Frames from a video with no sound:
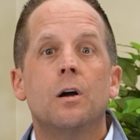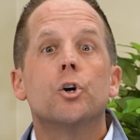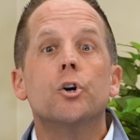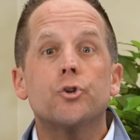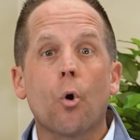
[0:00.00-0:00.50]

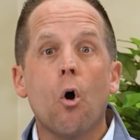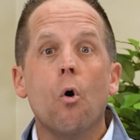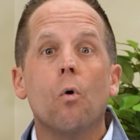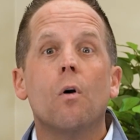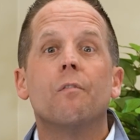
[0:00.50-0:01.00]

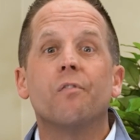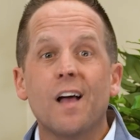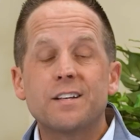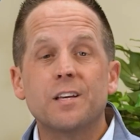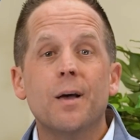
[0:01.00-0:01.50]
Control,
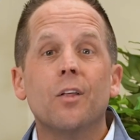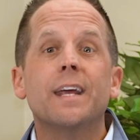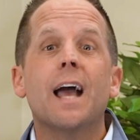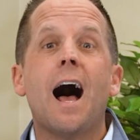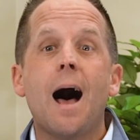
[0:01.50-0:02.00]

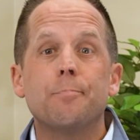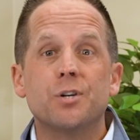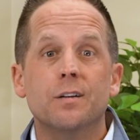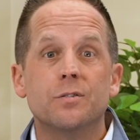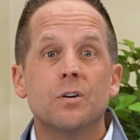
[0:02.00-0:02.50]
flexibility,
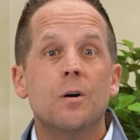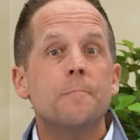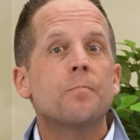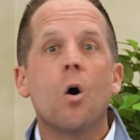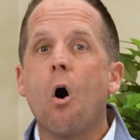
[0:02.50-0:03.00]
options
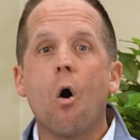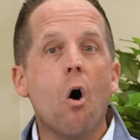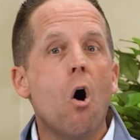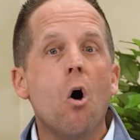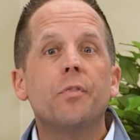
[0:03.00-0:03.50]
are
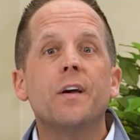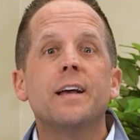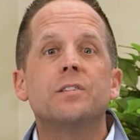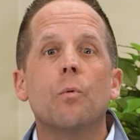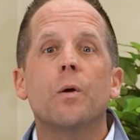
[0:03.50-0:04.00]
all
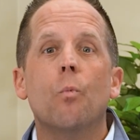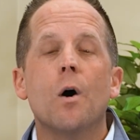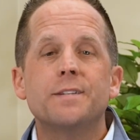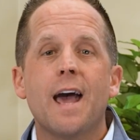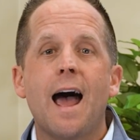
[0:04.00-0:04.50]
things that we
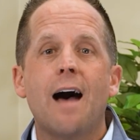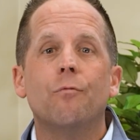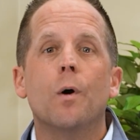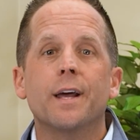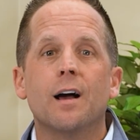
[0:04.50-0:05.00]
want to
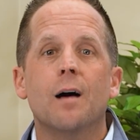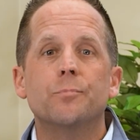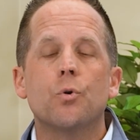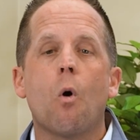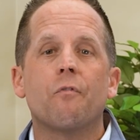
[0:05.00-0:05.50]
have when it
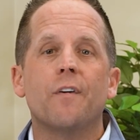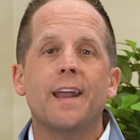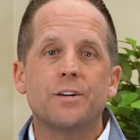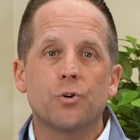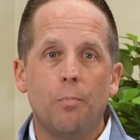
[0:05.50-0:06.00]
comes to our financial